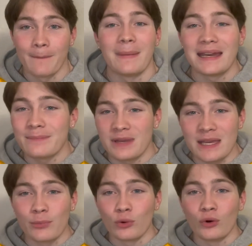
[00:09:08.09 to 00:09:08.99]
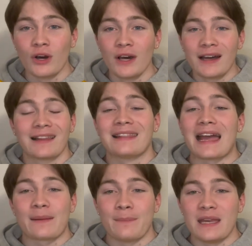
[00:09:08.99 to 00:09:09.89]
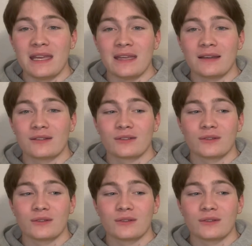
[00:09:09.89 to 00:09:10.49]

many people like me